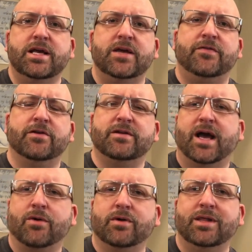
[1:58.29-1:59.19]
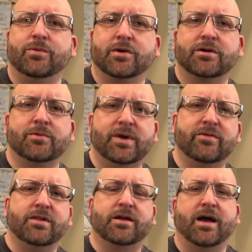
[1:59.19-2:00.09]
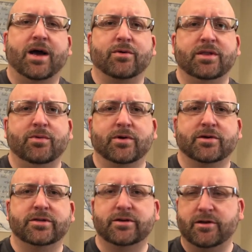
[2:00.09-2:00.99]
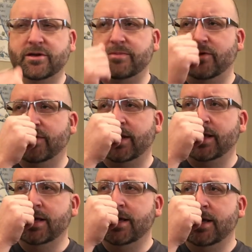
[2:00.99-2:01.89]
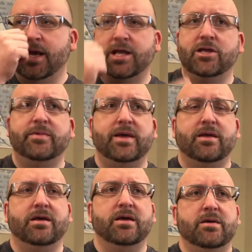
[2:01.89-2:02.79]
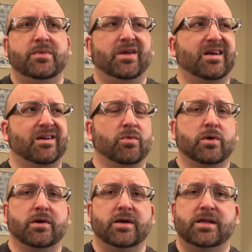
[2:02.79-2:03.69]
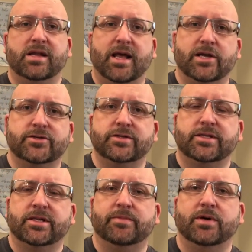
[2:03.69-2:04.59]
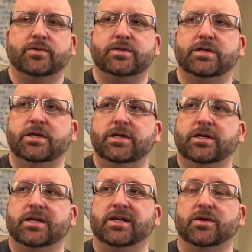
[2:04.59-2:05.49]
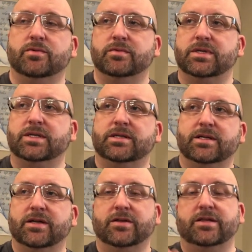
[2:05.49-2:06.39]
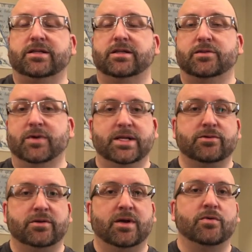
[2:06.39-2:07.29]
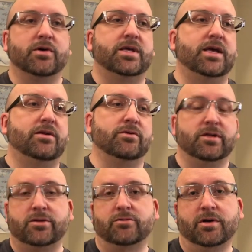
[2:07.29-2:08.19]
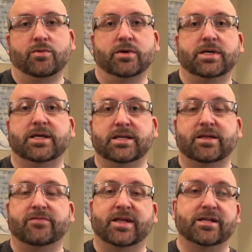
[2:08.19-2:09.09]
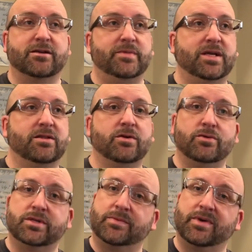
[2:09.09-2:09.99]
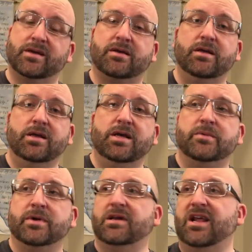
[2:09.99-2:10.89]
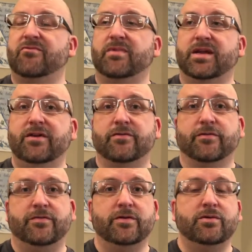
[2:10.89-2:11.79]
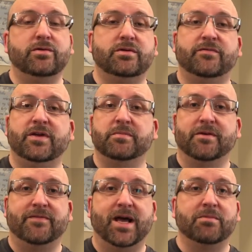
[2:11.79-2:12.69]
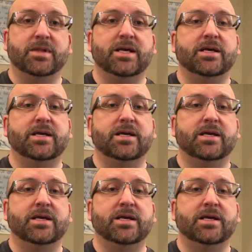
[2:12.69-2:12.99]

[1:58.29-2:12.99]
If you're an hourly worker, and we have a lot of hourly workers in our community, and you may be kind of worried and anxious about, you know, uh, it's the restaurant I work in or the store I work in, if that's going to be closed, am I, am I going to have money for food to feed my family?